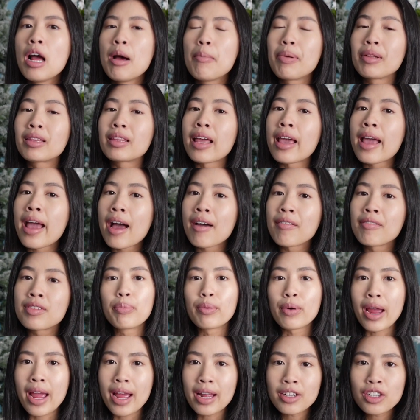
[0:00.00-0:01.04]
but they have
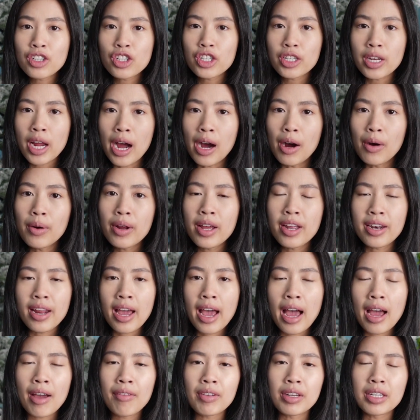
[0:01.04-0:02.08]
branched out and
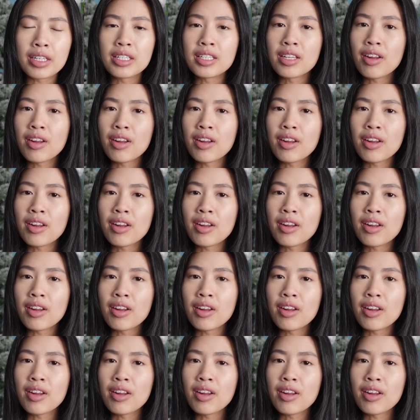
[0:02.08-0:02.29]
having